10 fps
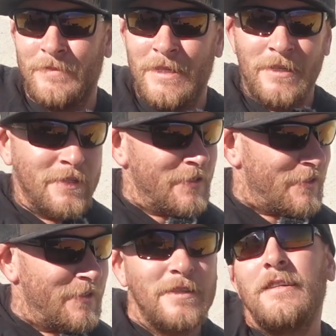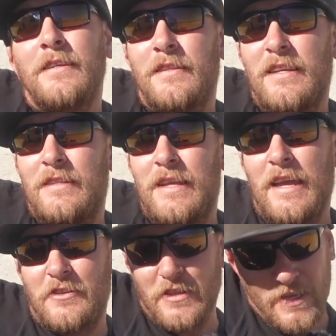I think it's
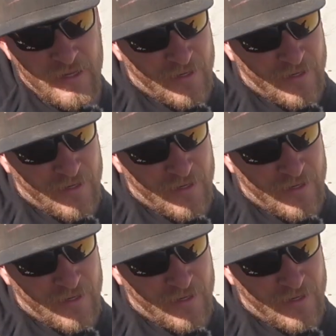actually